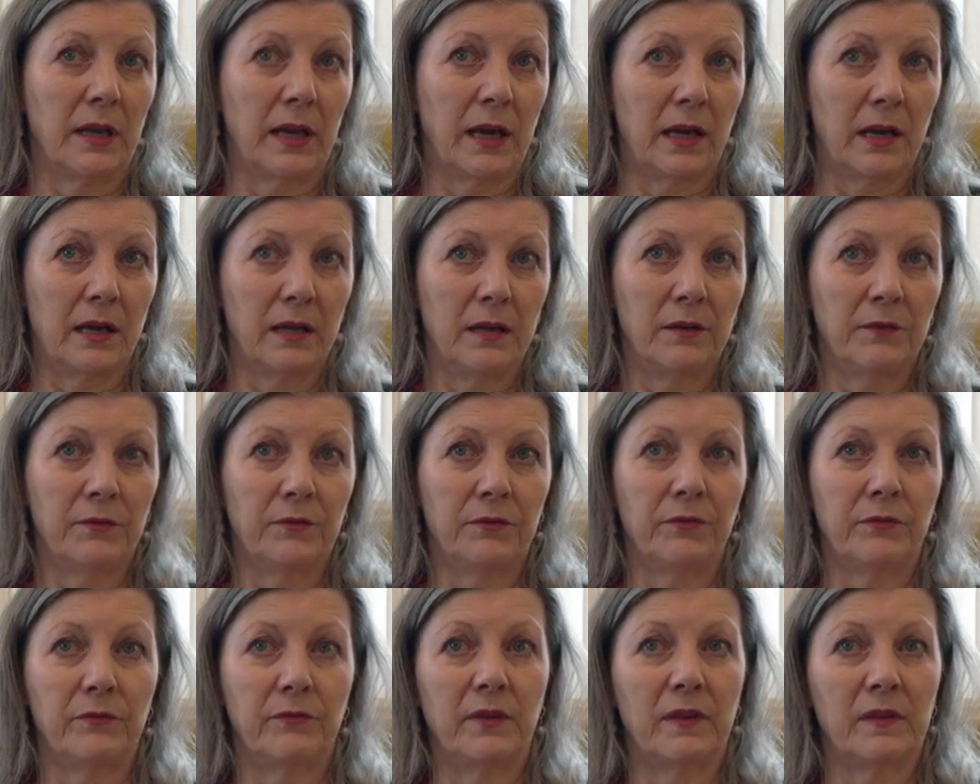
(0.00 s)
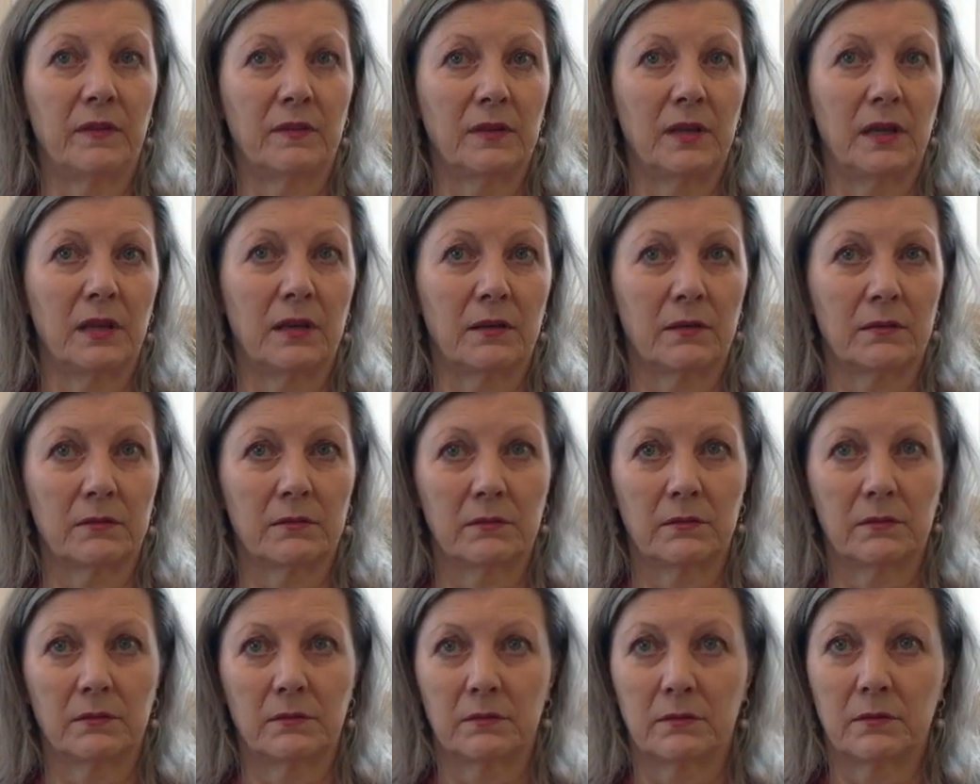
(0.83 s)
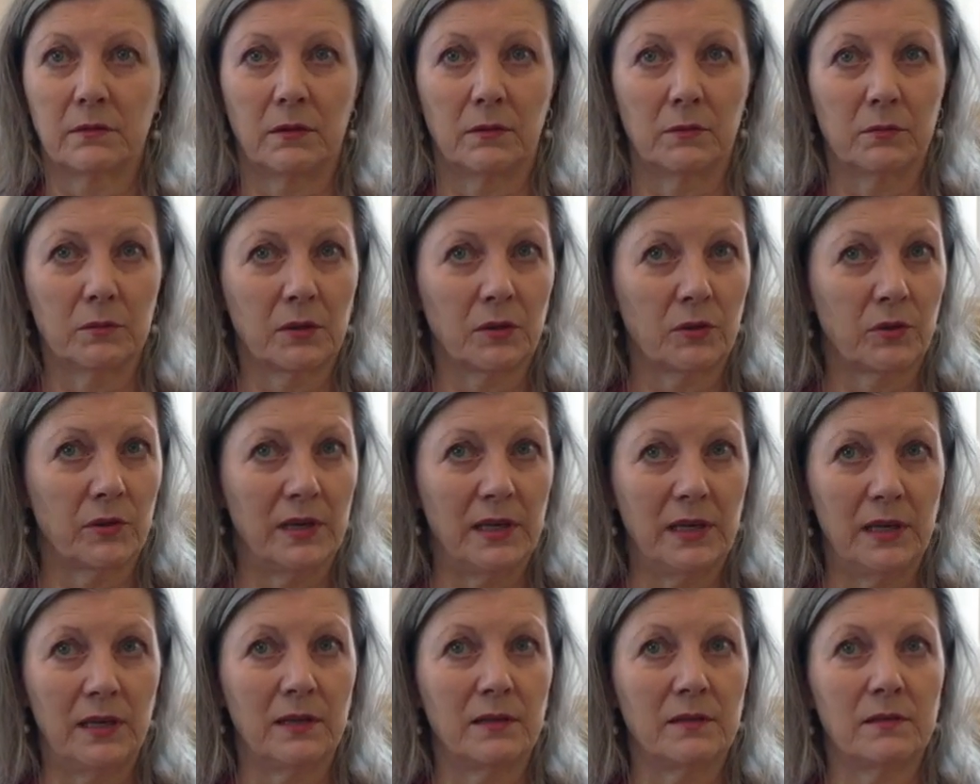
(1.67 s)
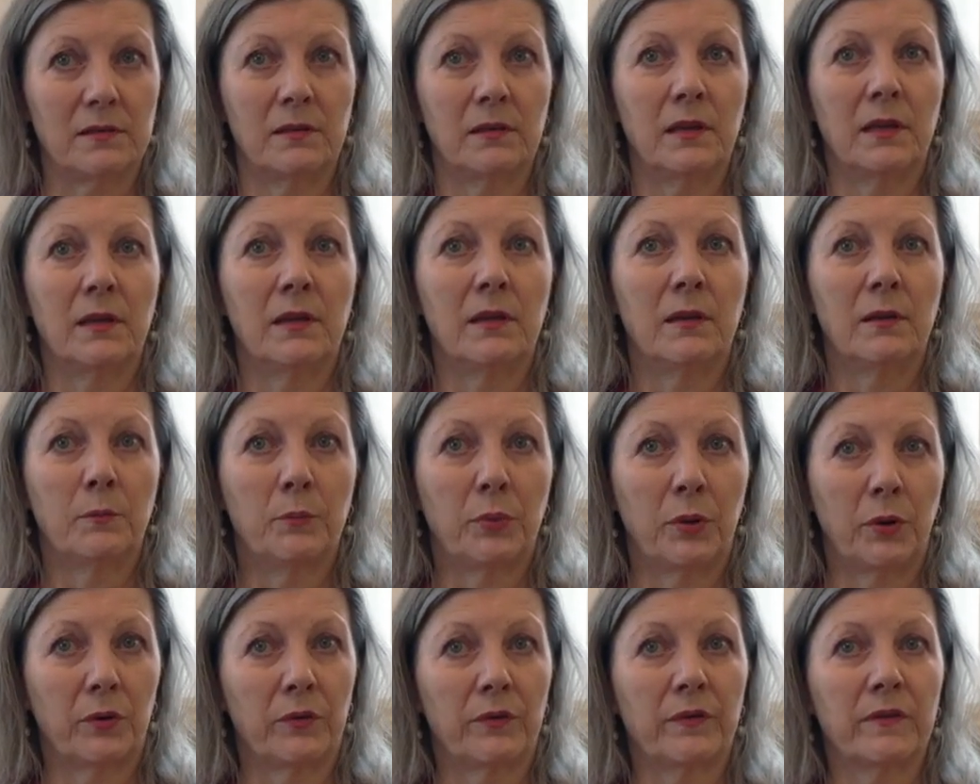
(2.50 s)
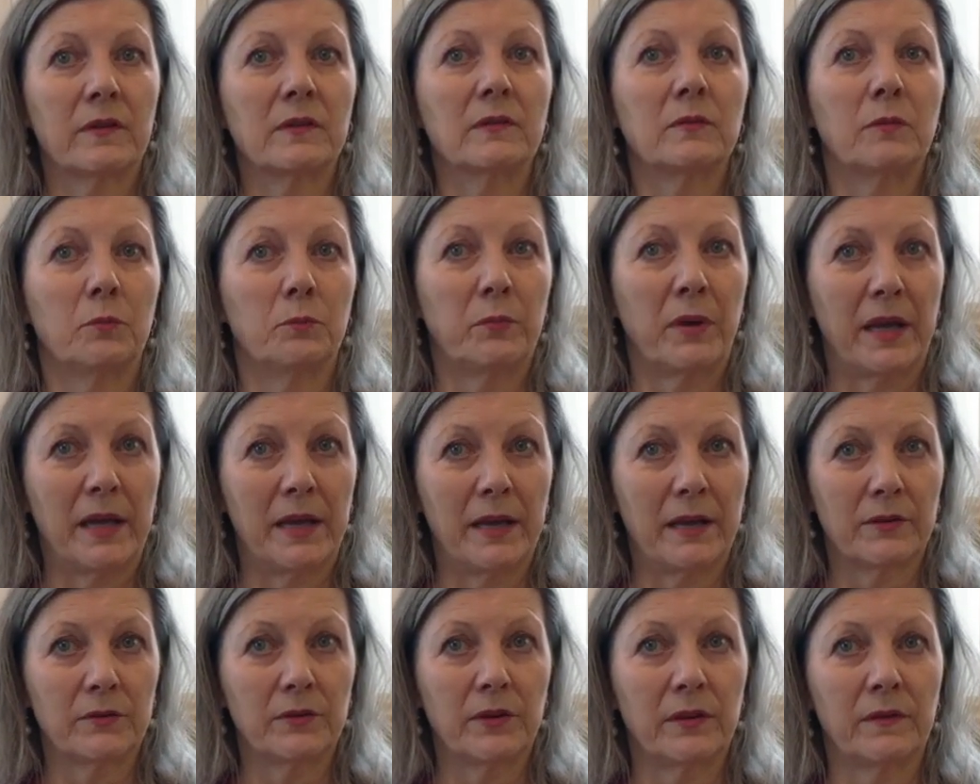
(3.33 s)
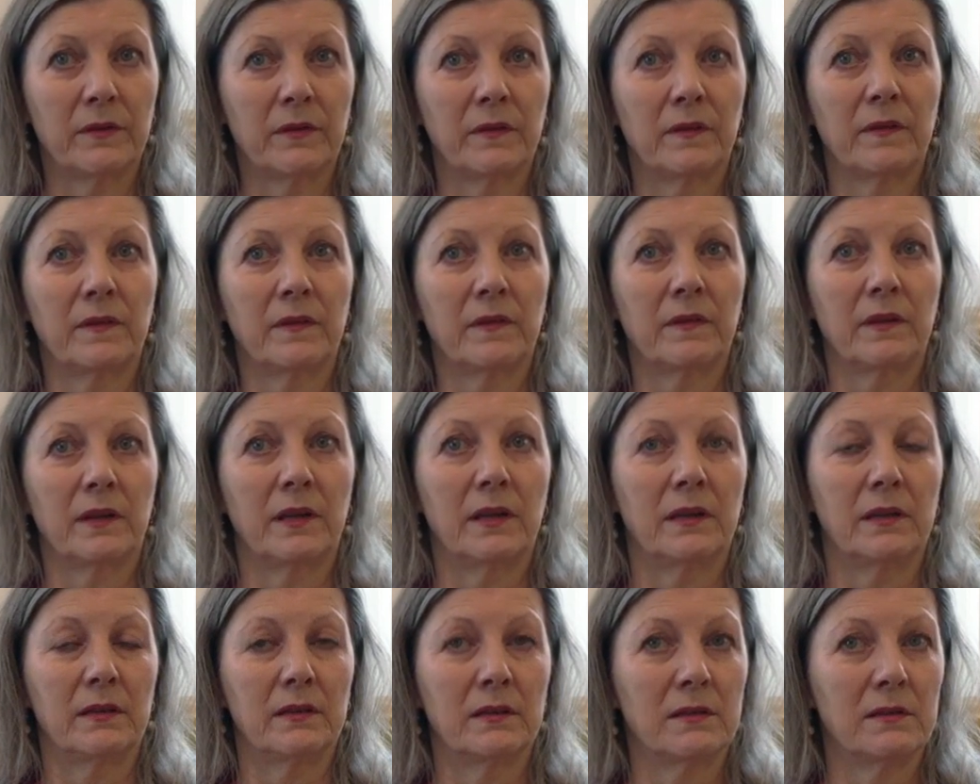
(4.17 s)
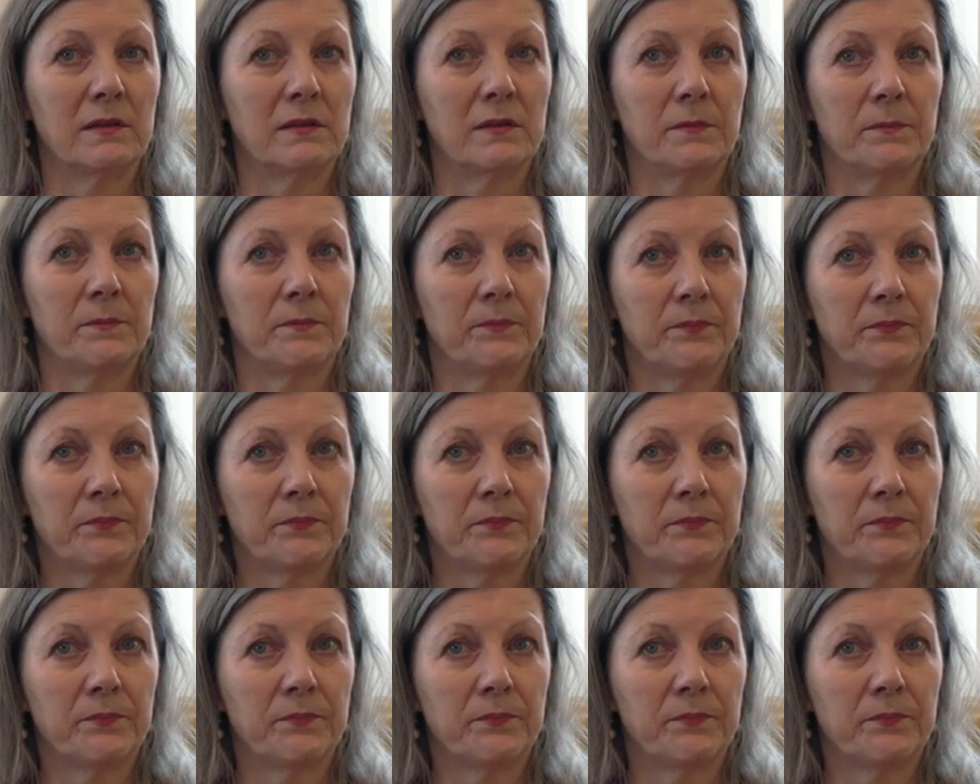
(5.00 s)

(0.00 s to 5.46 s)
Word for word: life with their concrete personal parents and